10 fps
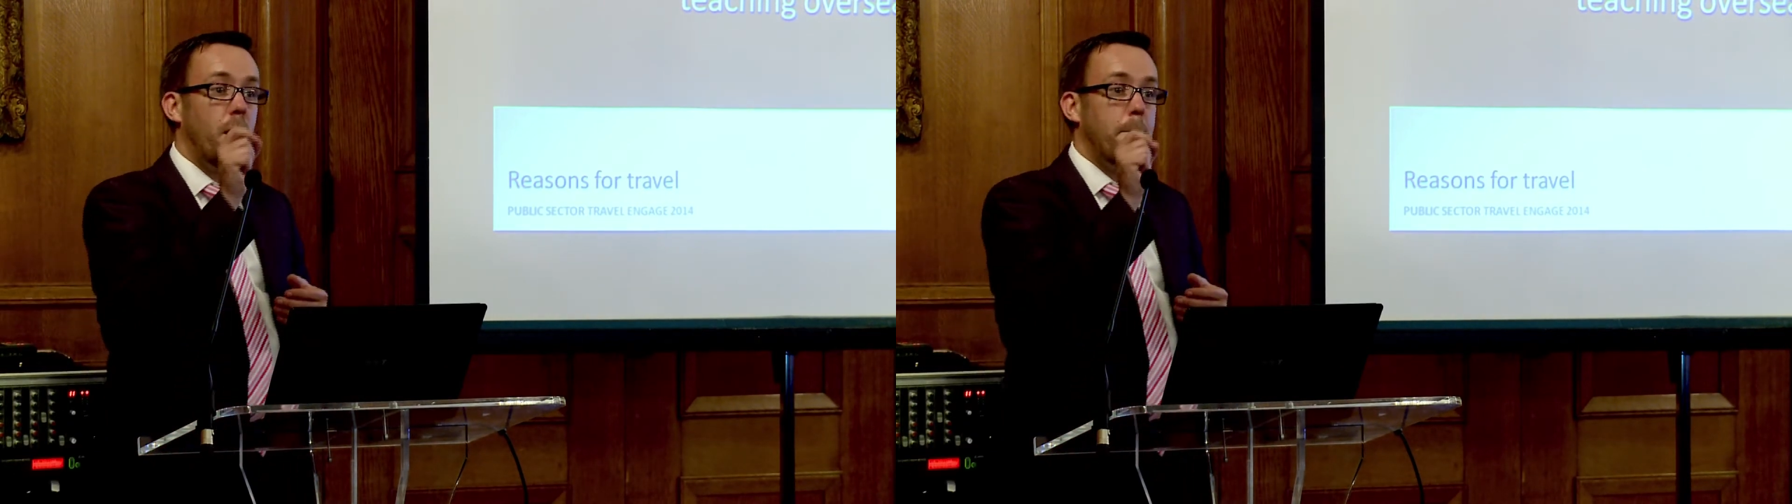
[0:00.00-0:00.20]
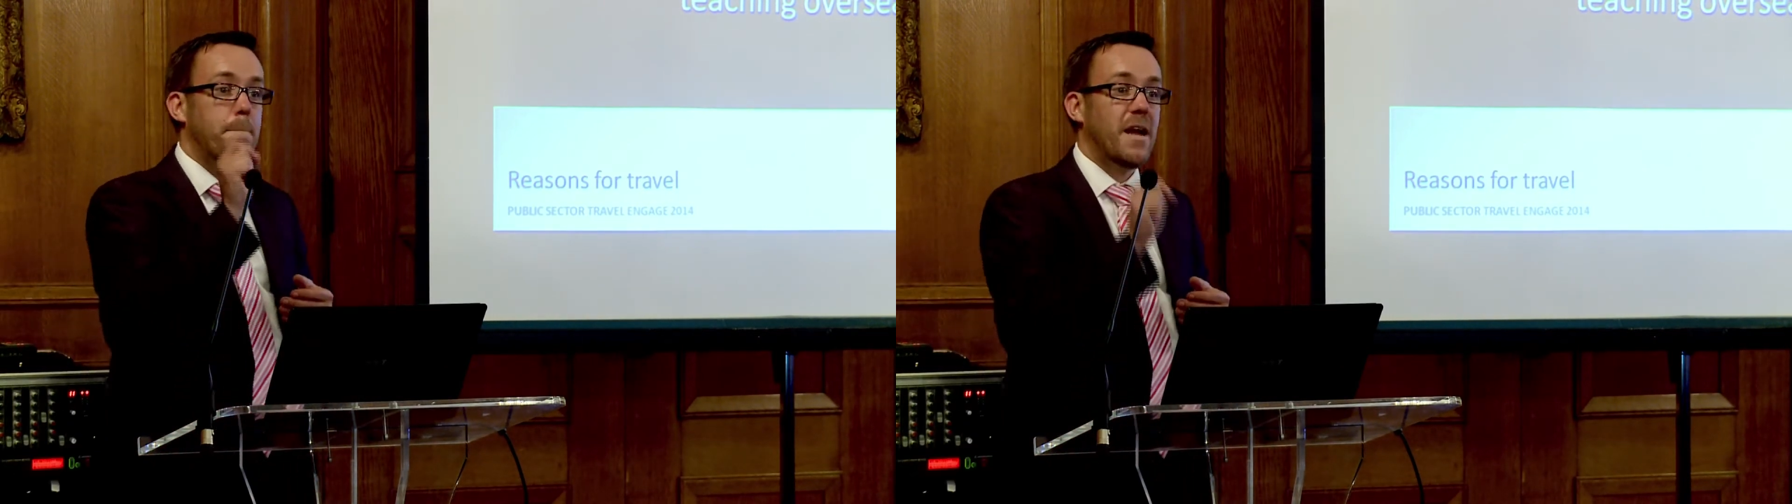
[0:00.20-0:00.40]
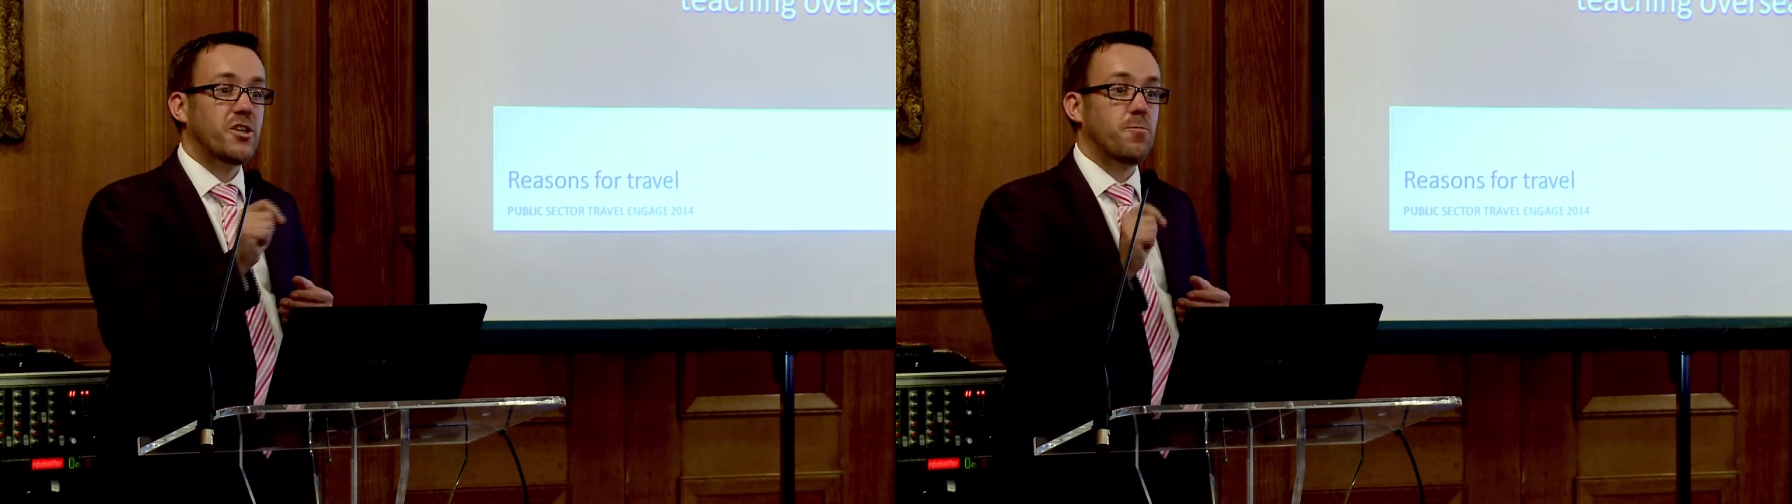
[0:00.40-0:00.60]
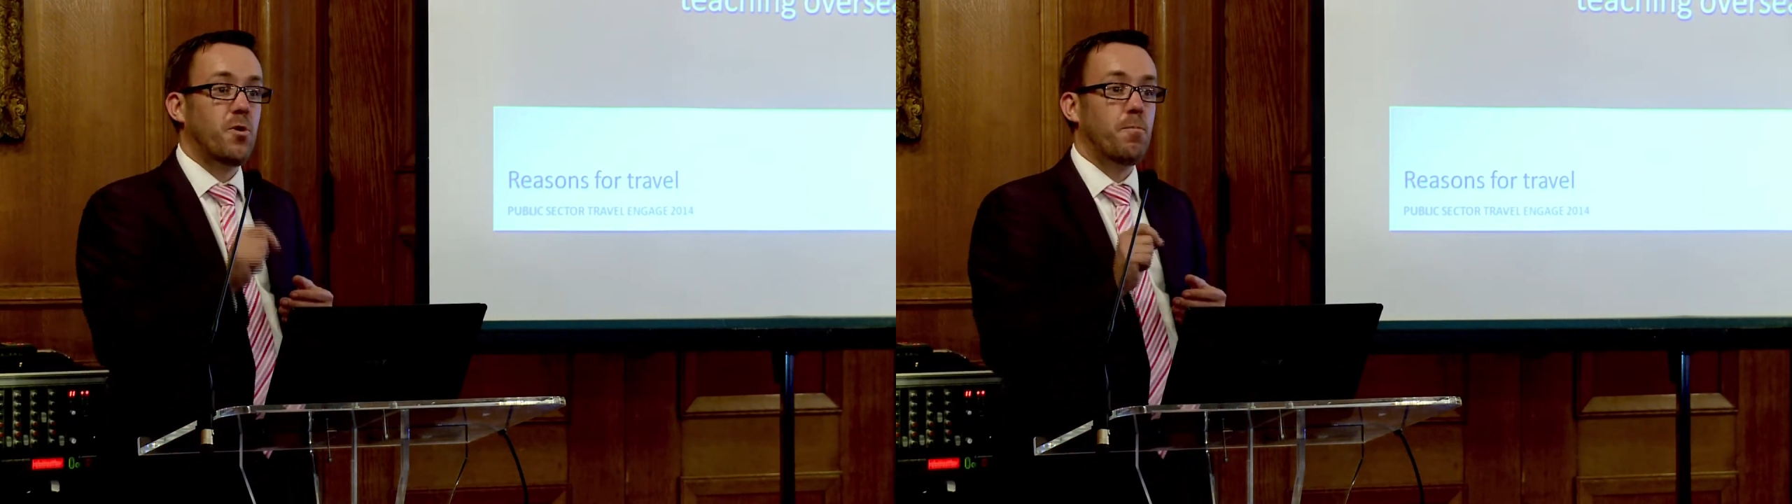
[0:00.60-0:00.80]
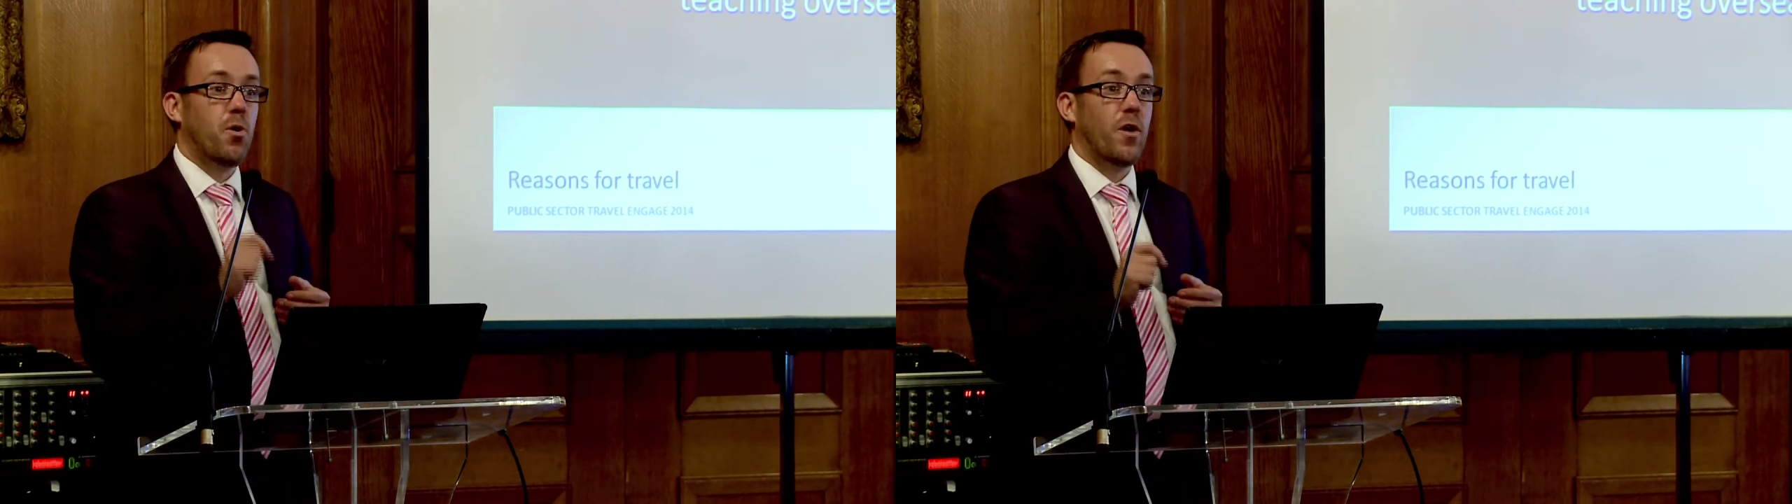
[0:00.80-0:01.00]
measurement
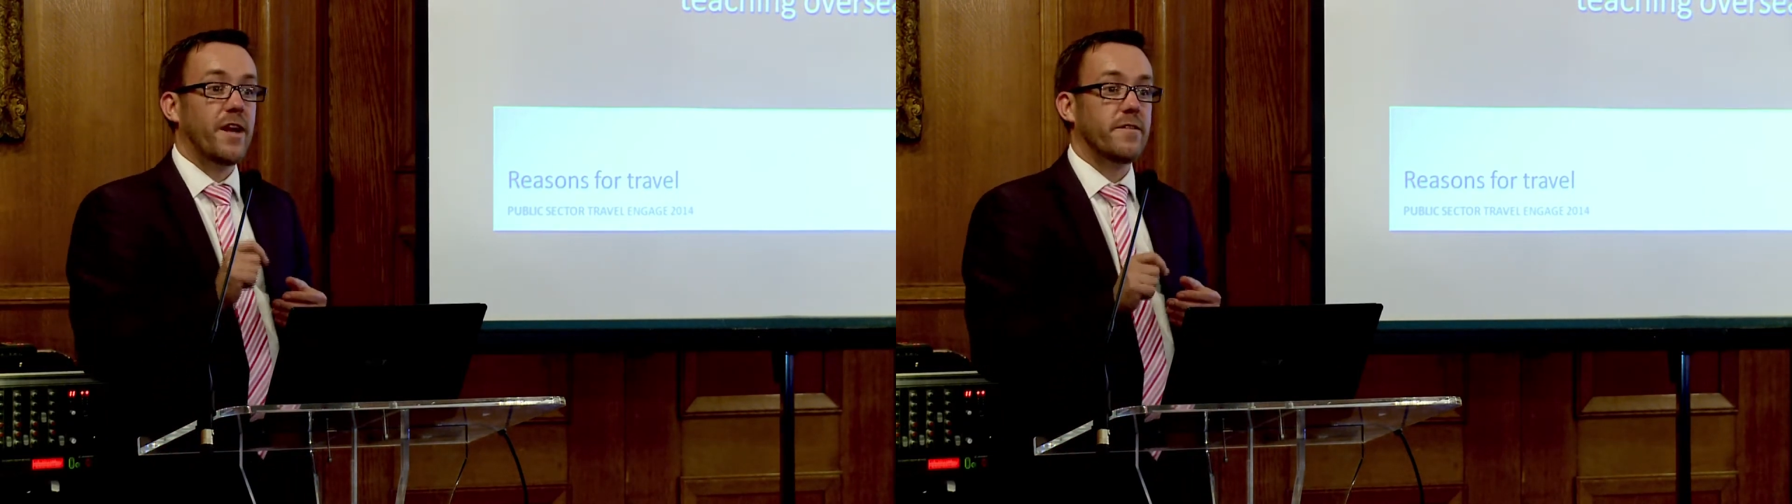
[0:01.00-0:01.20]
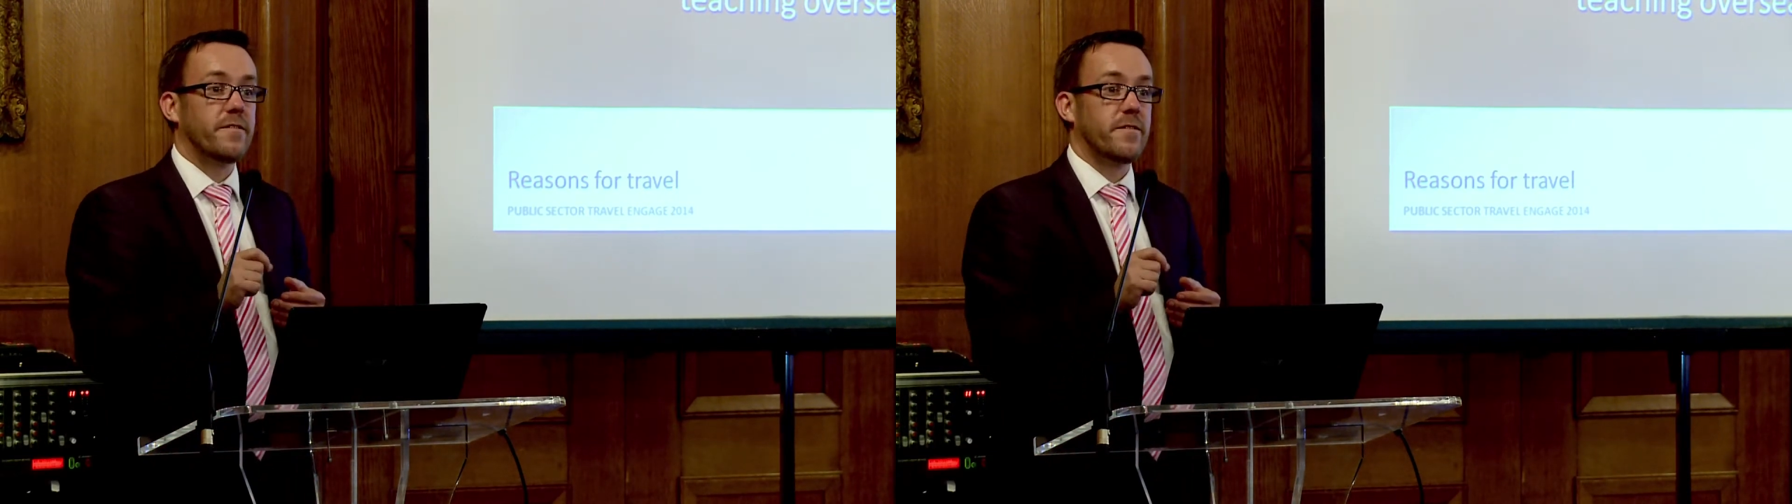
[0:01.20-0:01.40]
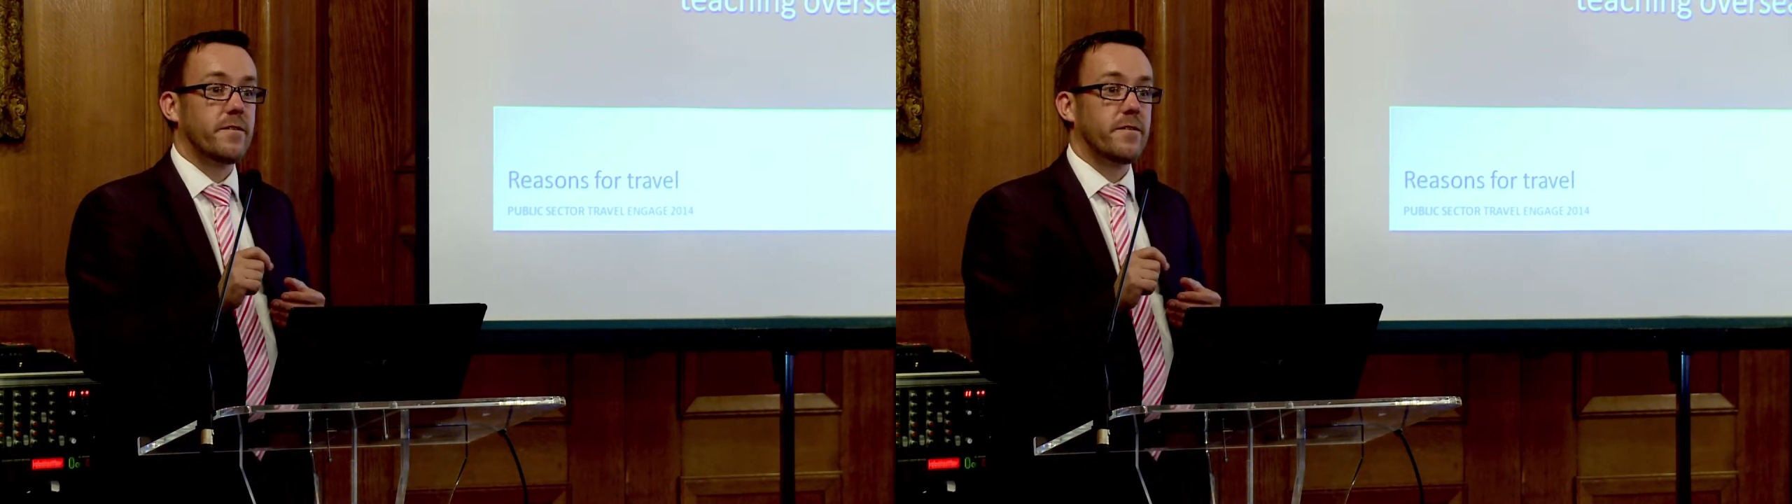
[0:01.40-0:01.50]
points.